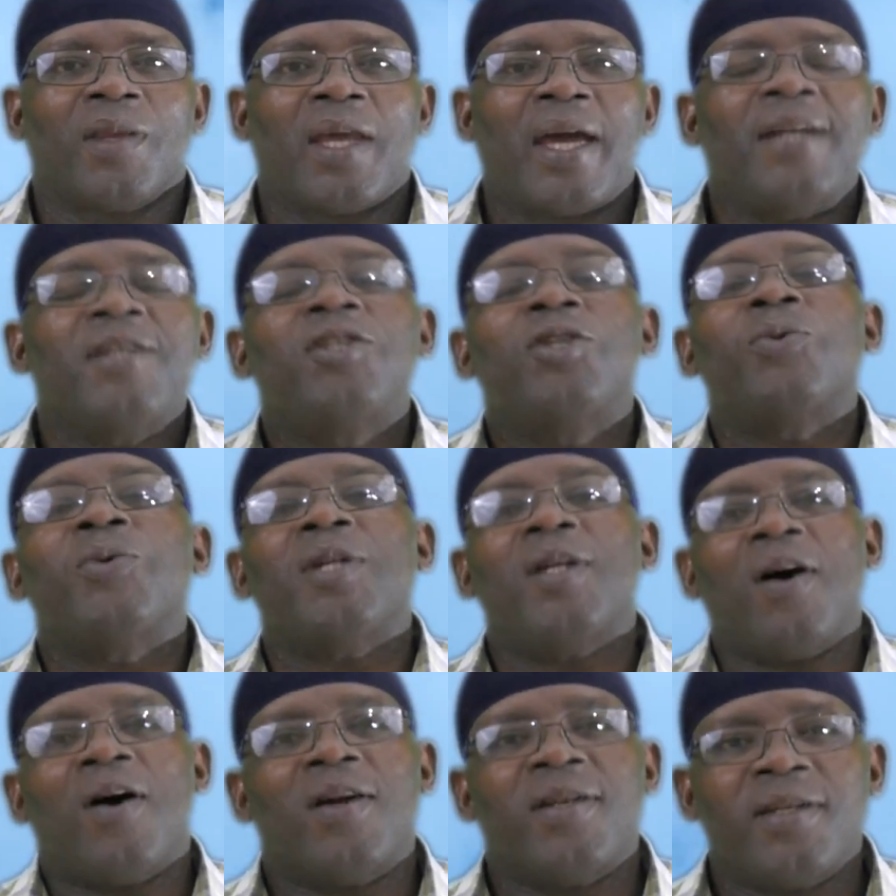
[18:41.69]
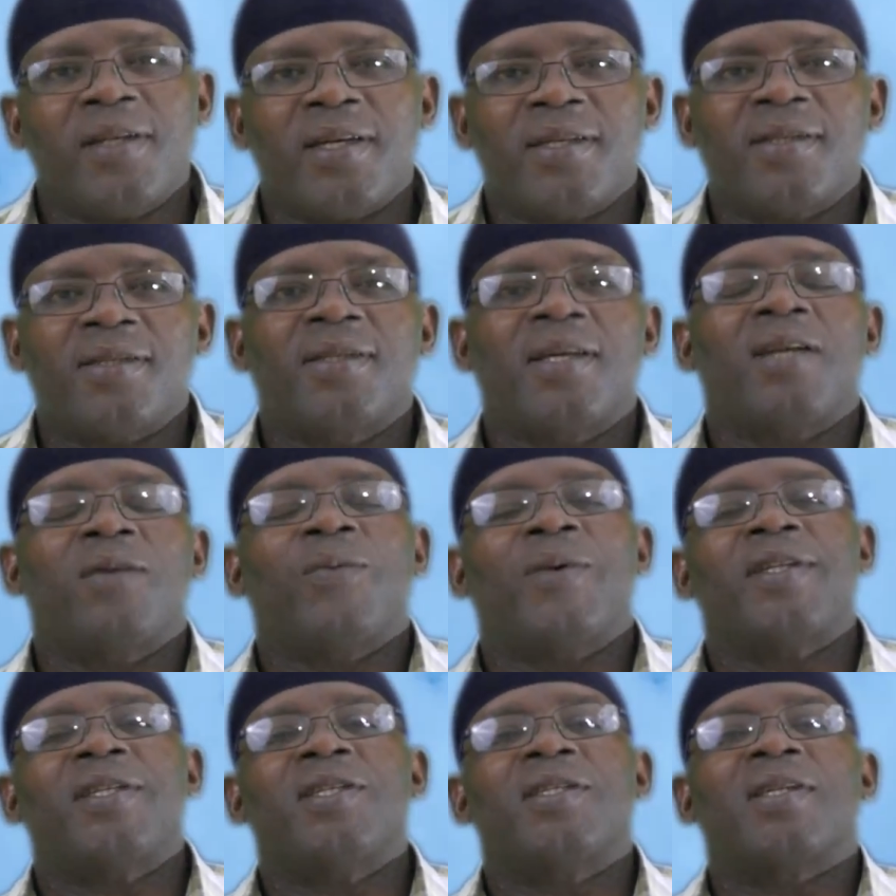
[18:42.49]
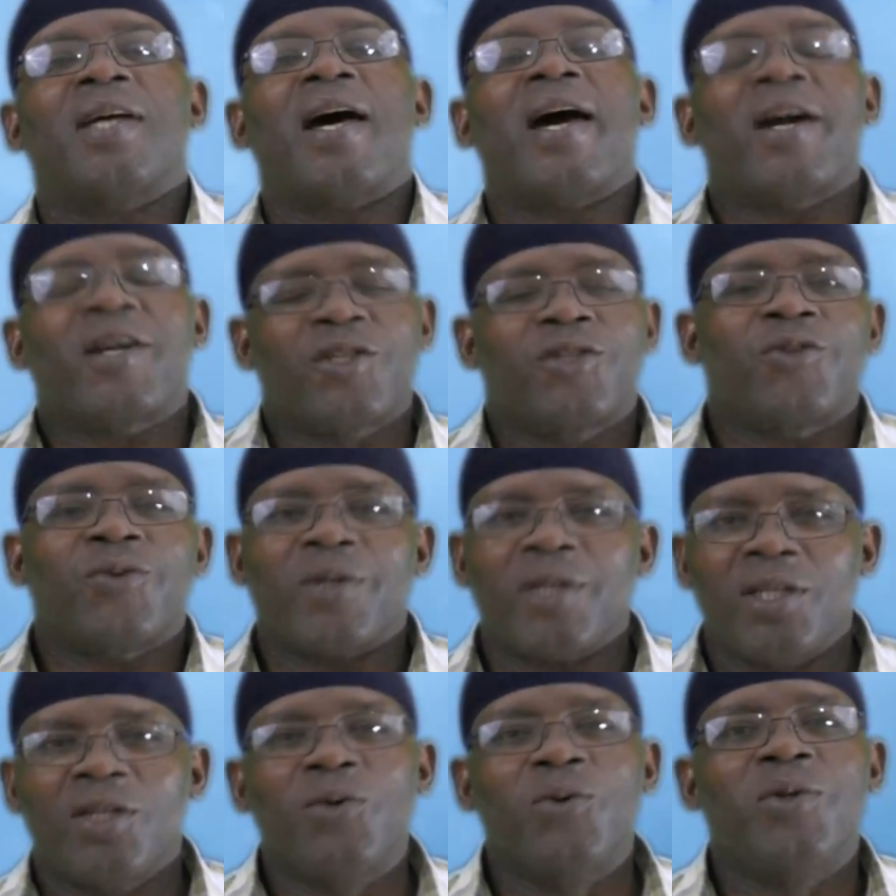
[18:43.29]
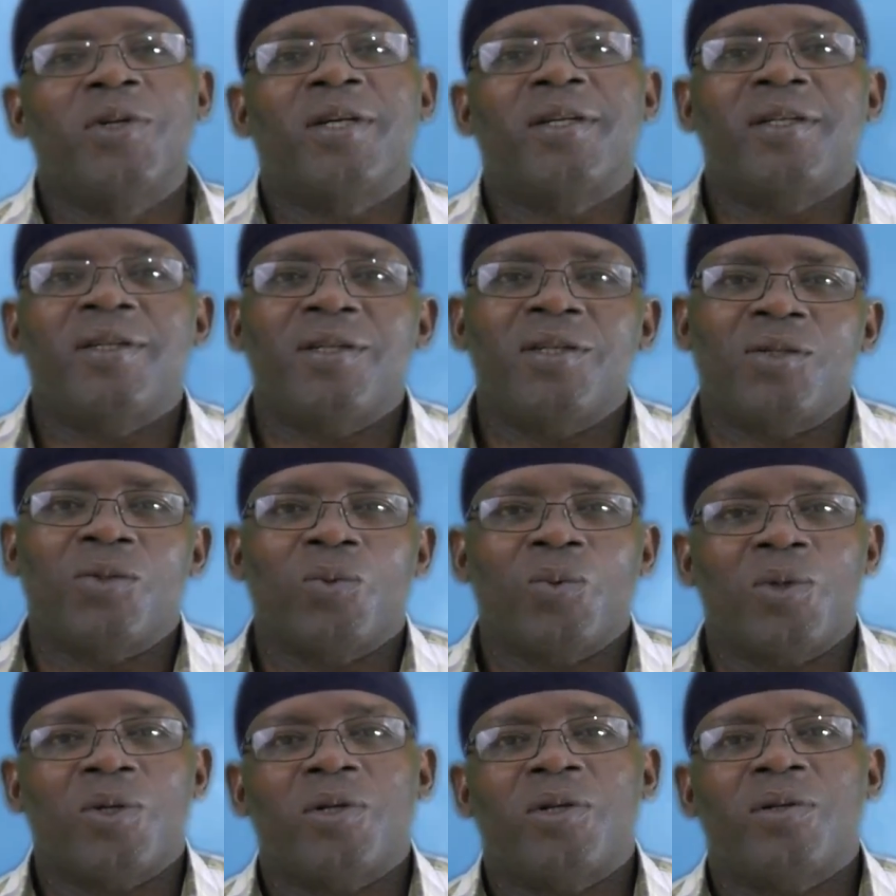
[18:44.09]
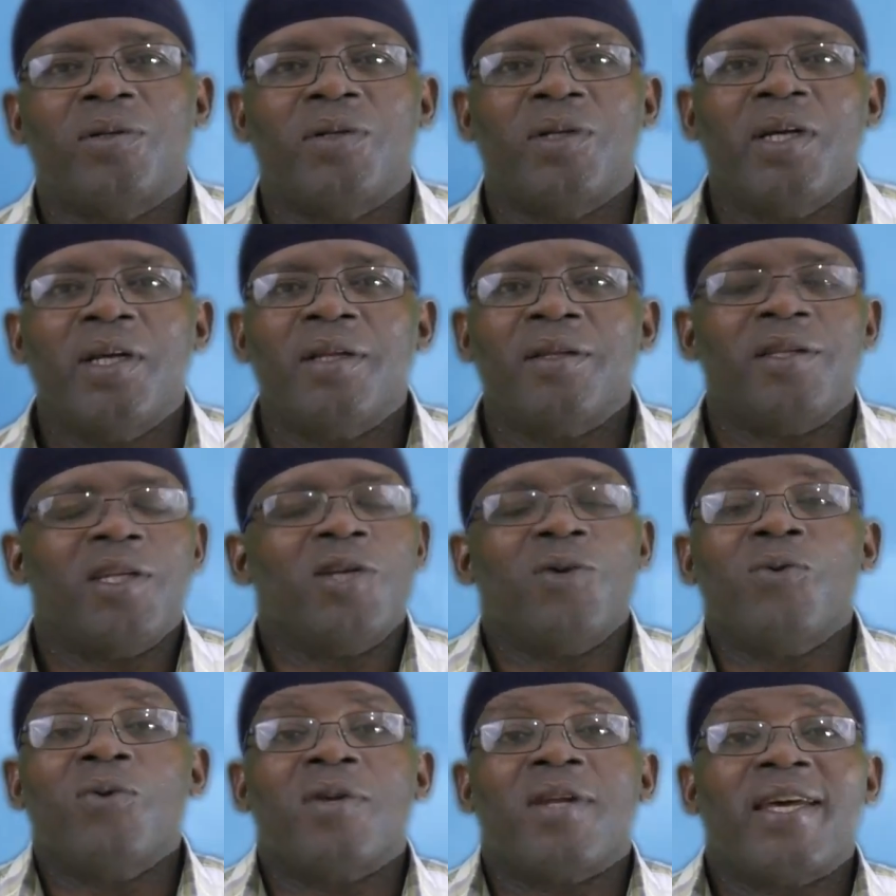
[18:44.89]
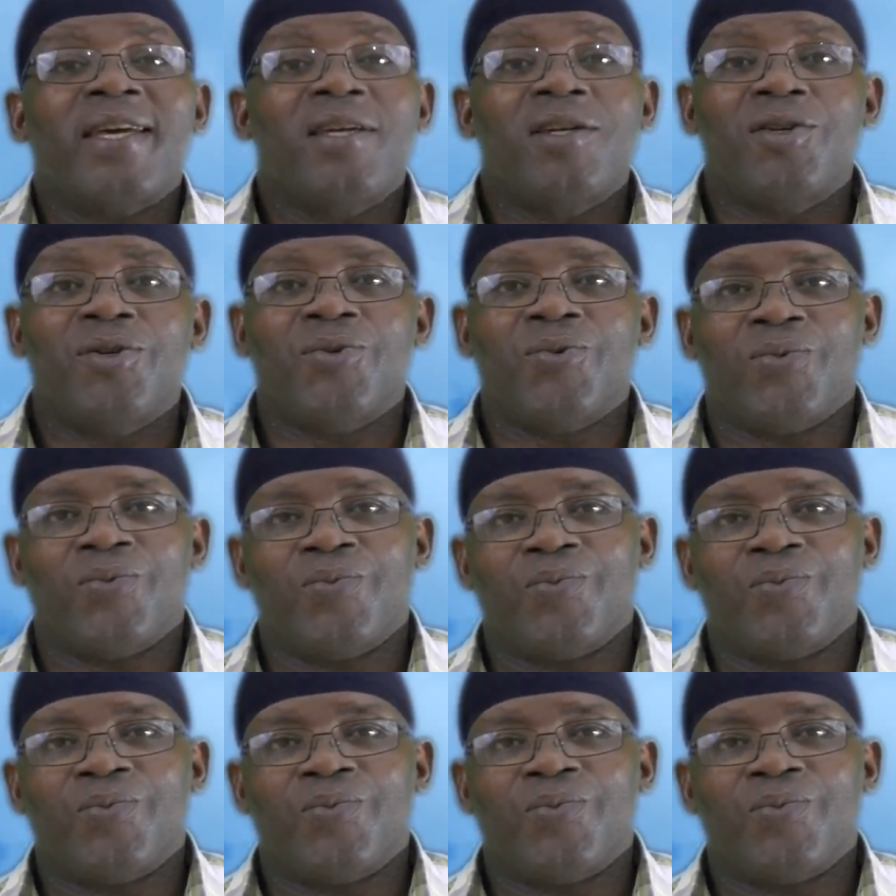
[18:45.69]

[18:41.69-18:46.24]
And you will understand what is actually going on in this world. They don't like you.